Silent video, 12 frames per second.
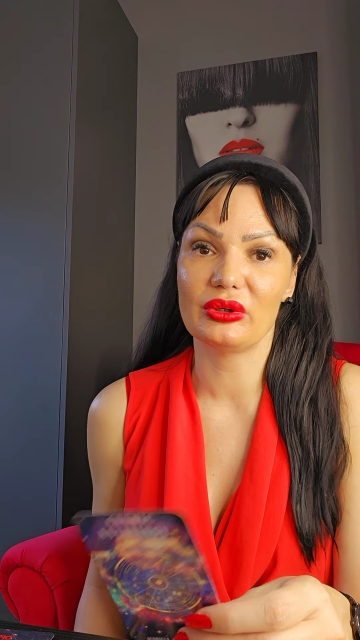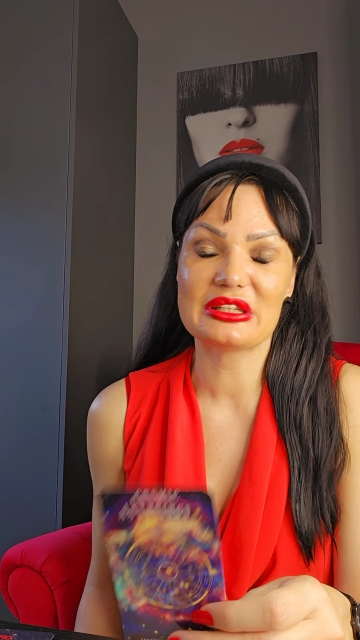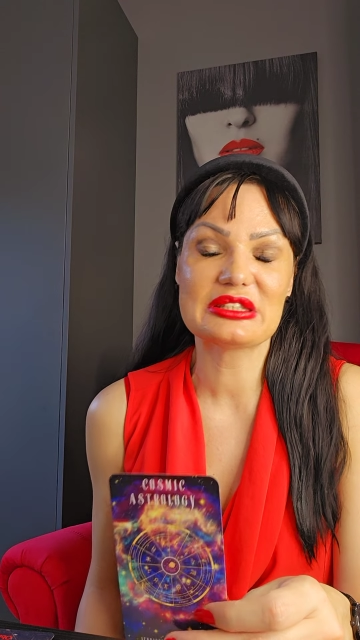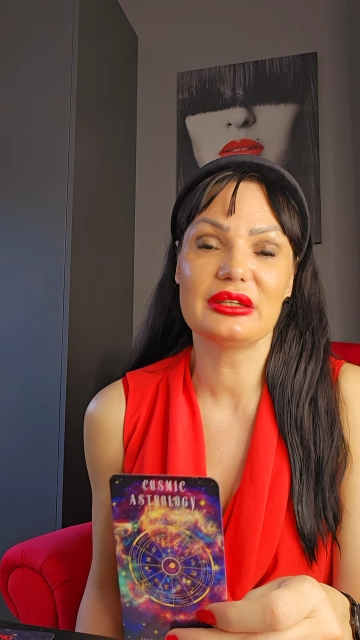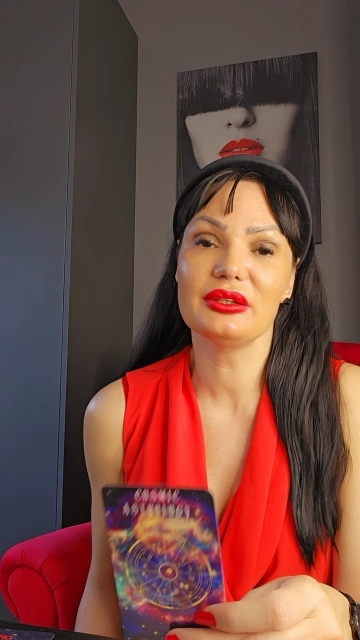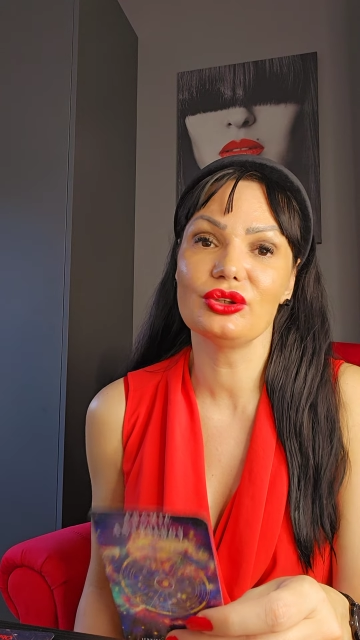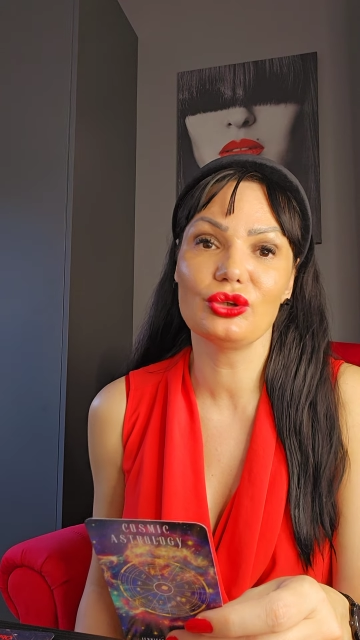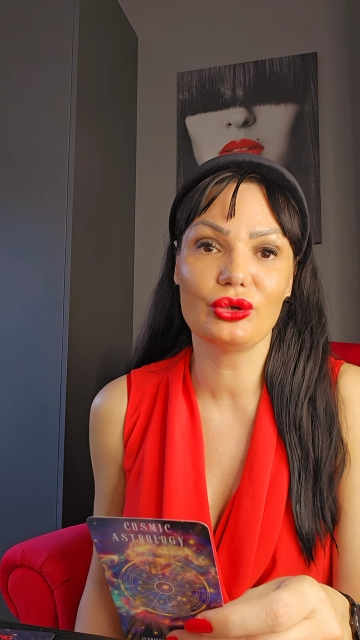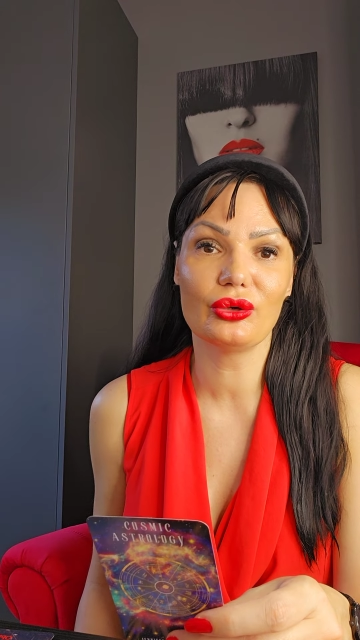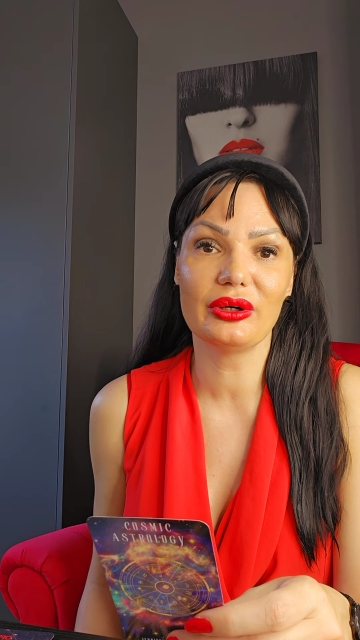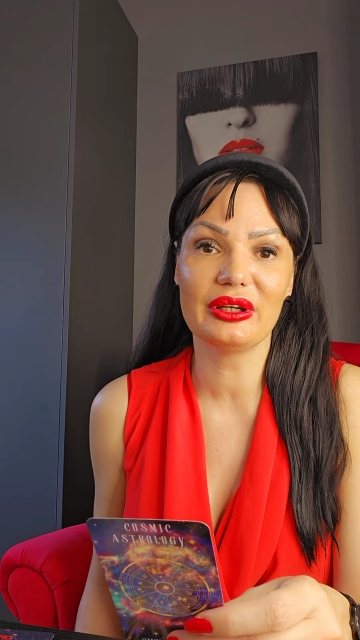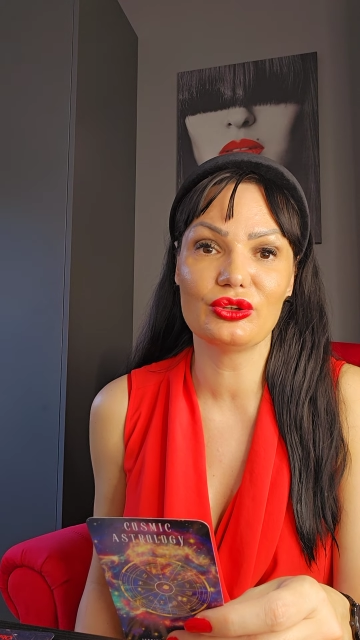Listen to
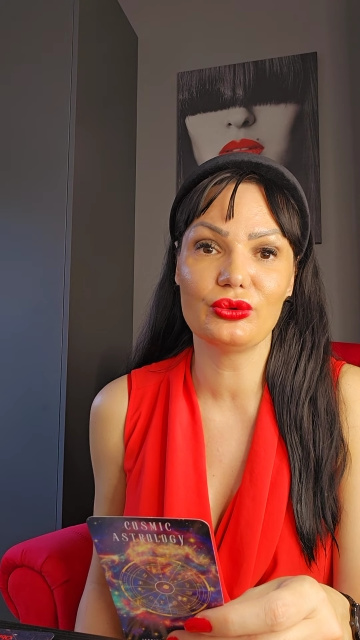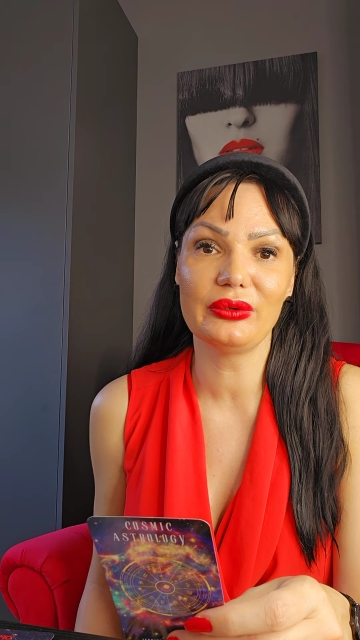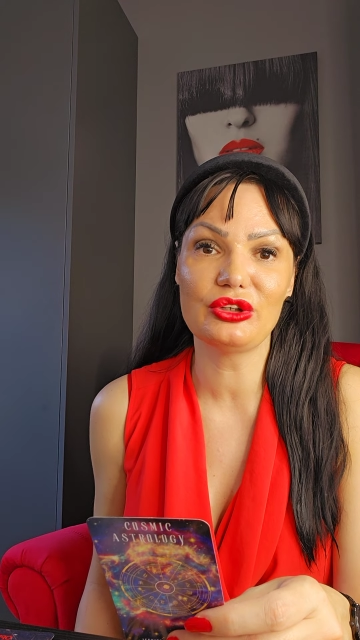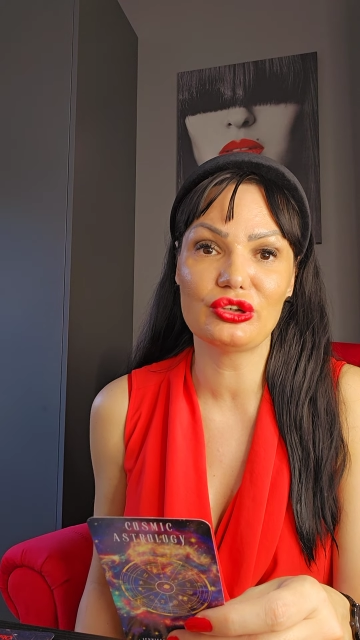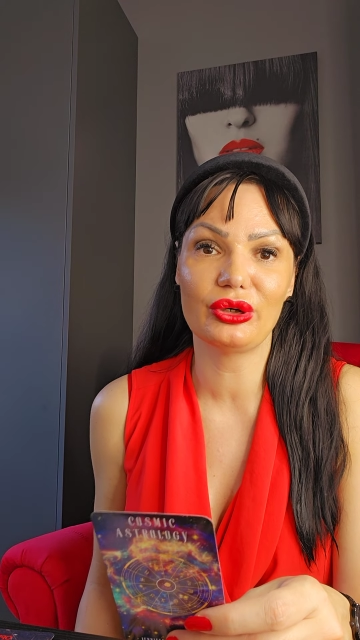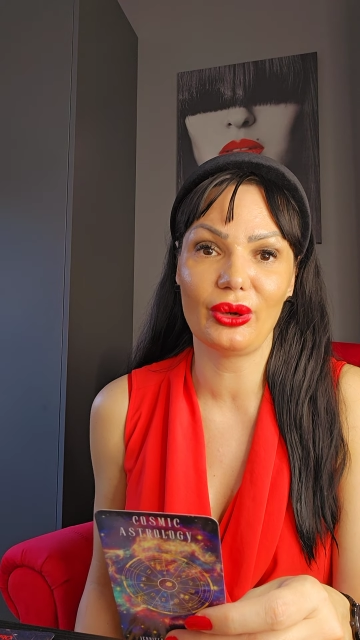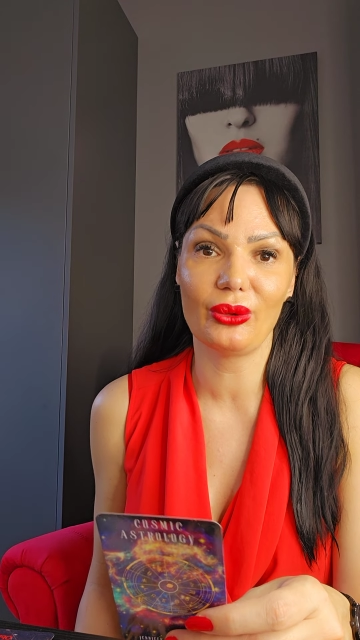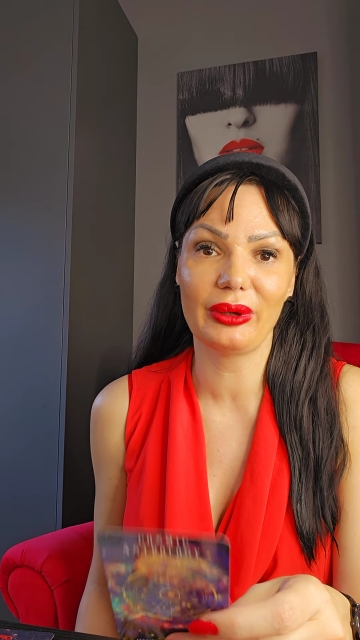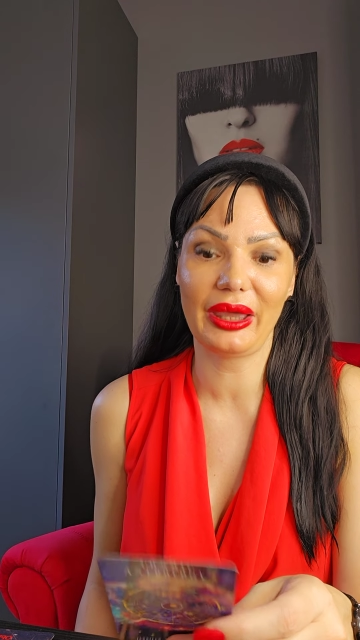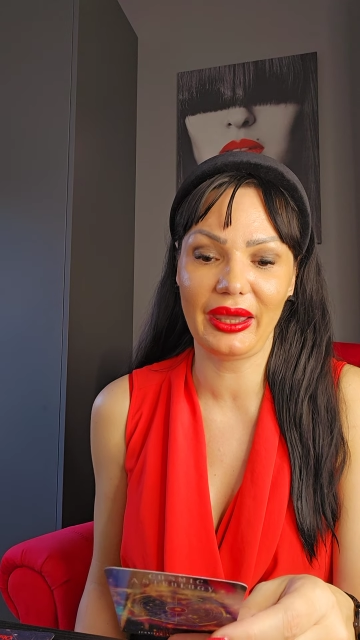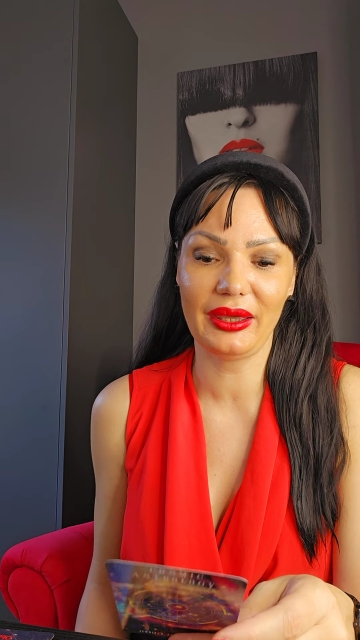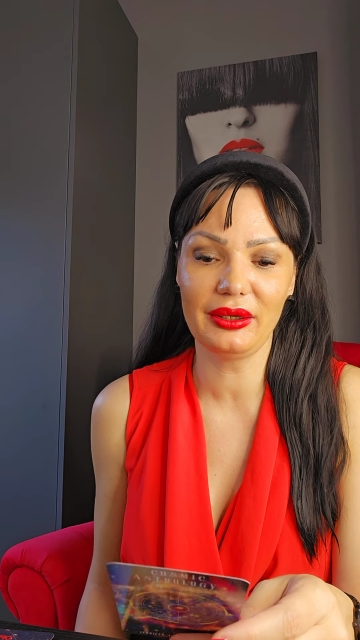your intuition,
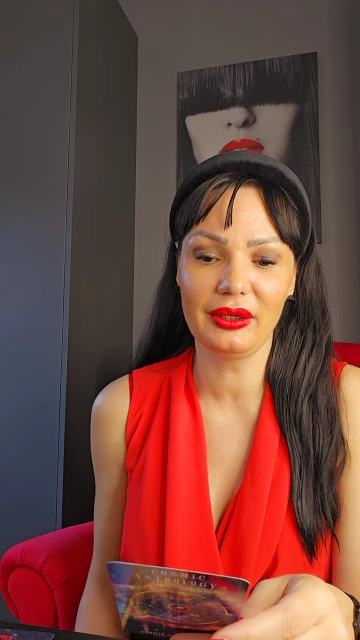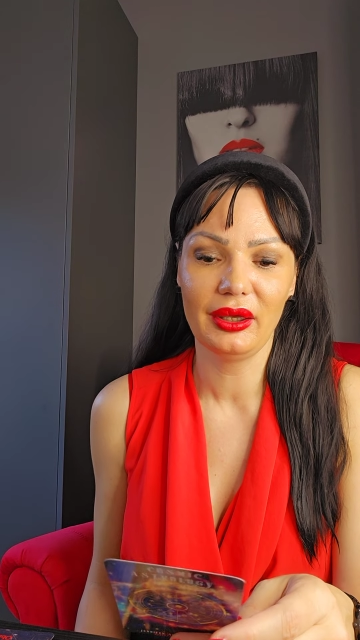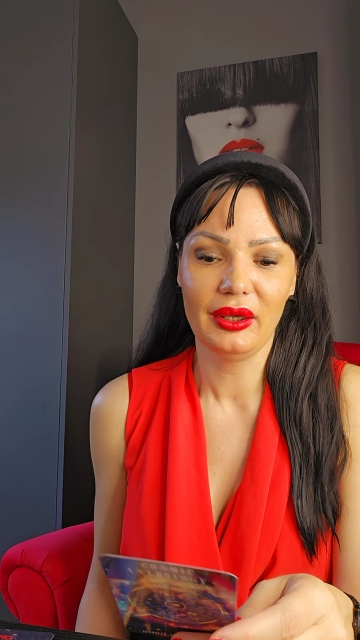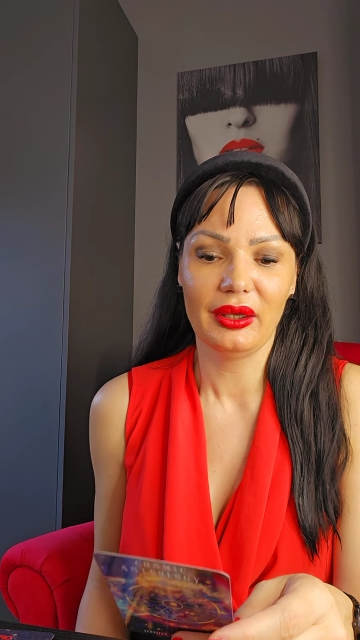okay?